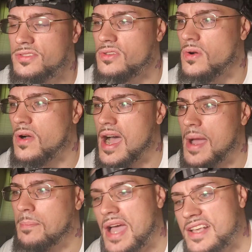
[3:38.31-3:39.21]
So
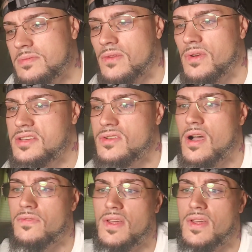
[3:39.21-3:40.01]
I passed my razor off,